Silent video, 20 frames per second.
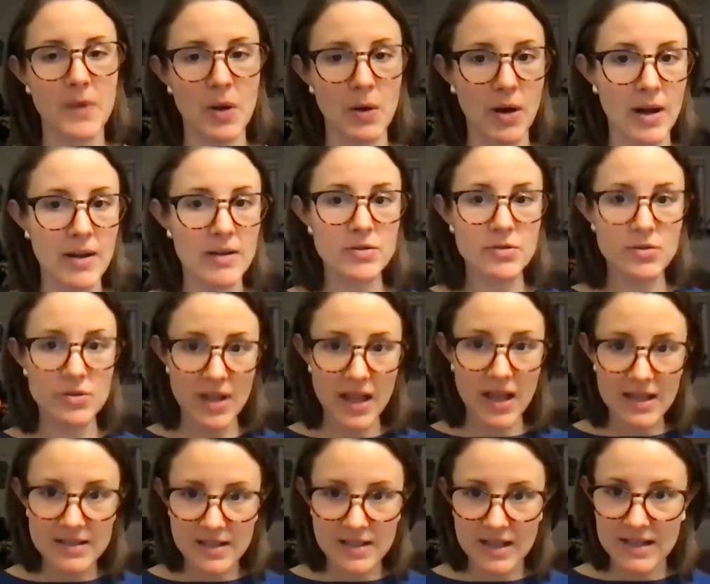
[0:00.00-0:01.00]
Okay, so
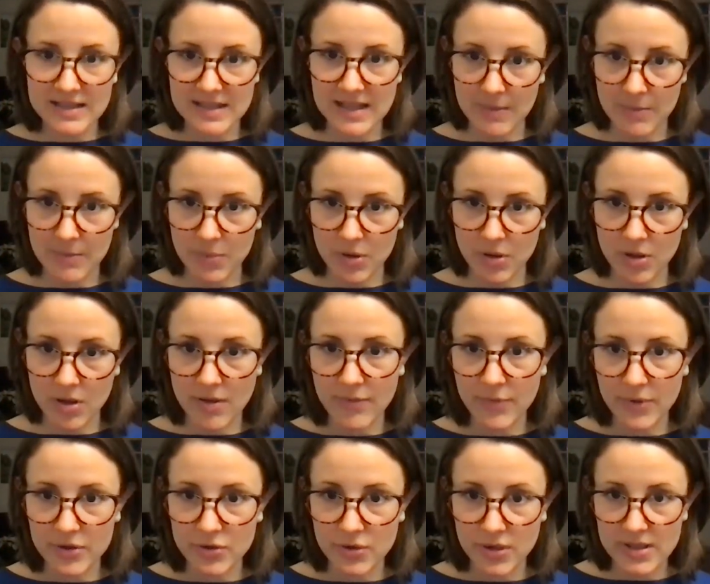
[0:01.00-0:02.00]
that's an example of
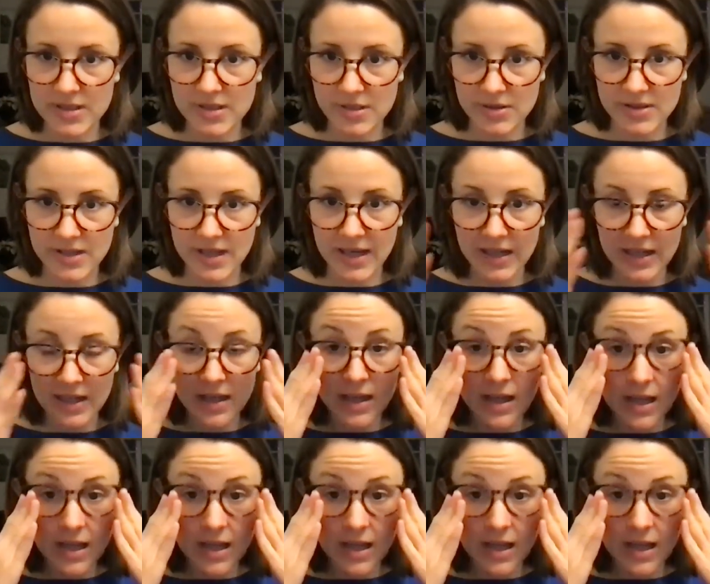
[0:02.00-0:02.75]
what trust looks like.